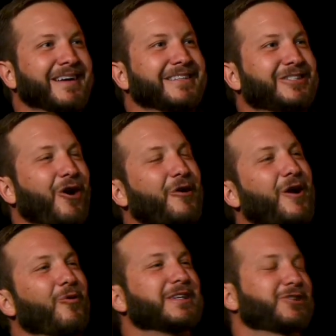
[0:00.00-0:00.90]

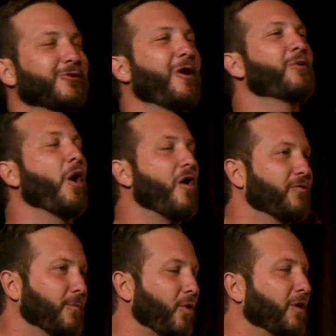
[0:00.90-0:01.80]
Jonah was thrown
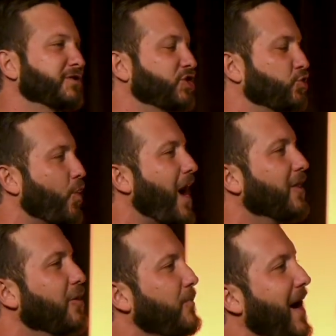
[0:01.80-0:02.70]
overboard,
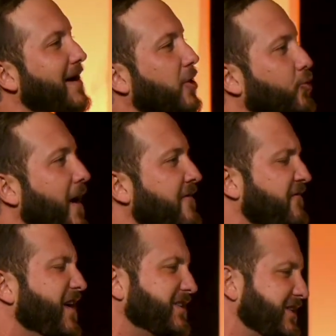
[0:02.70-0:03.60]
swallowed by a great
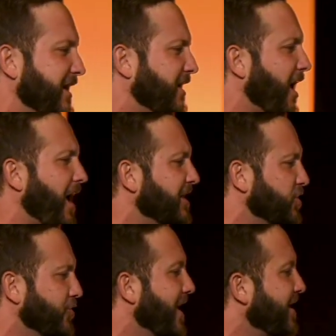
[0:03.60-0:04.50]
fish that God
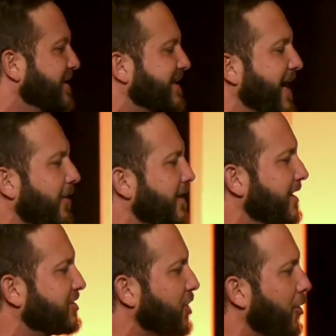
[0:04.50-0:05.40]
created to
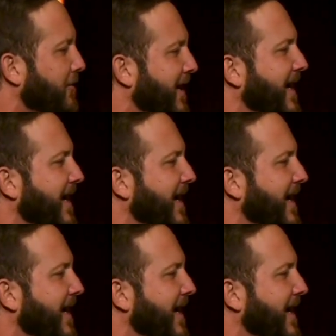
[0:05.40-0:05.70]
carry Jonah